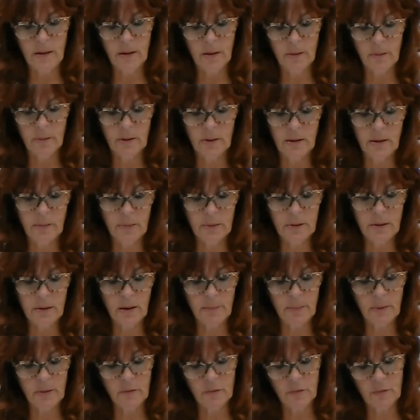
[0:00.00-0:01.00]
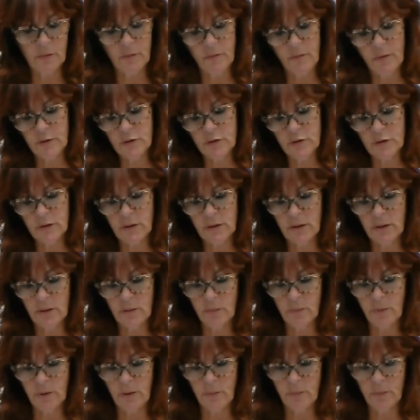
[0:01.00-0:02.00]
he would come in from fishing
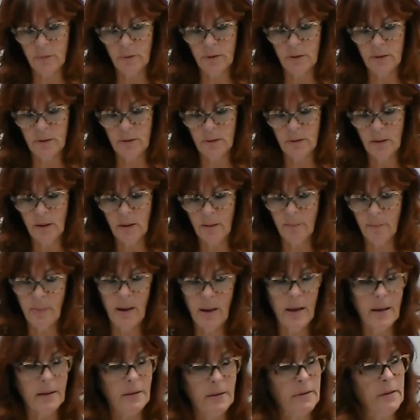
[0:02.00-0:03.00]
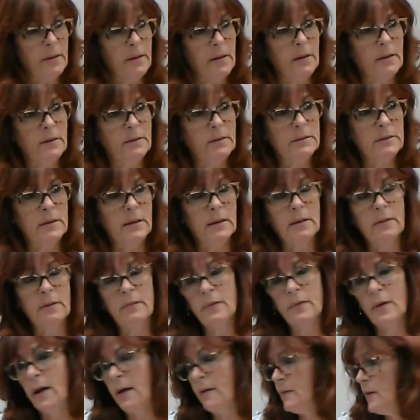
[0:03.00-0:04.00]
and we would buy things. And
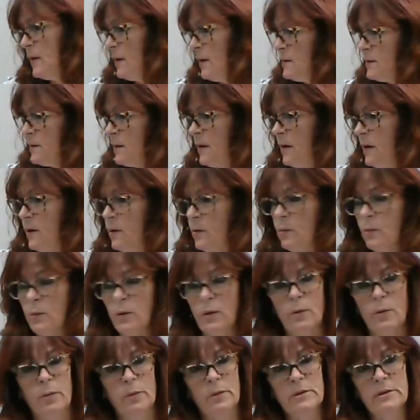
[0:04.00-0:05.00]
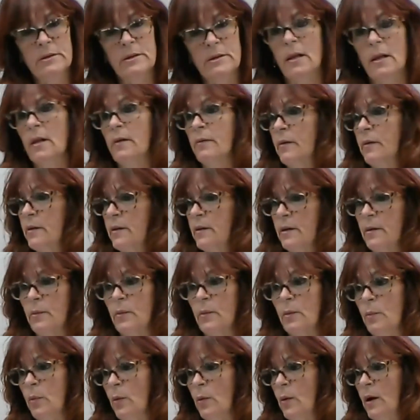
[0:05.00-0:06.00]
5 days later, we would sell everything
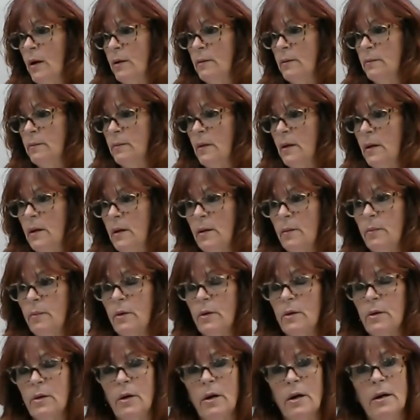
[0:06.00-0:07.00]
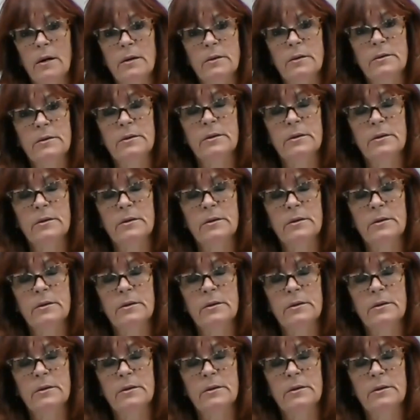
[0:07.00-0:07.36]
we bought because